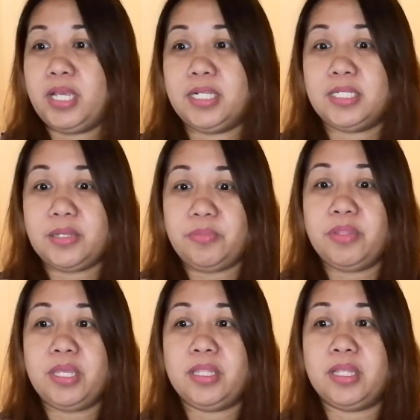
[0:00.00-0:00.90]
it's
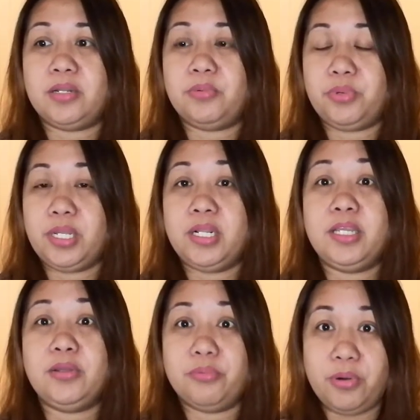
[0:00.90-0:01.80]
something that
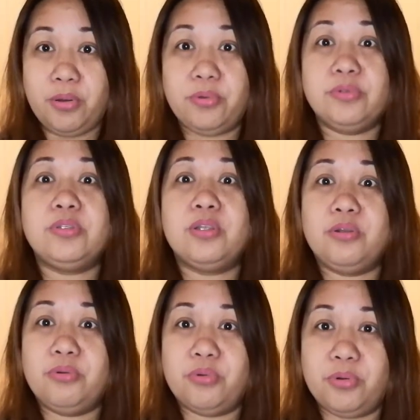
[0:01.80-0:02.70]
really grows
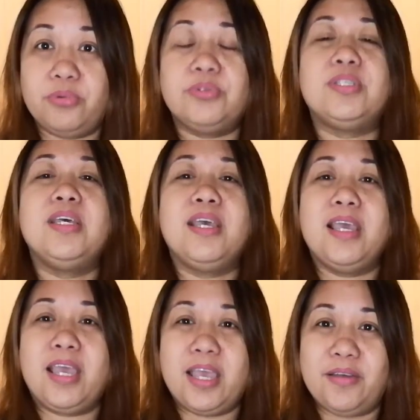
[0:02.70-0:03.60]
and grows
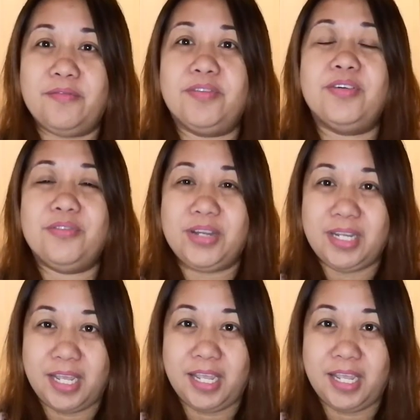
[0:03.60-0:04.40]
every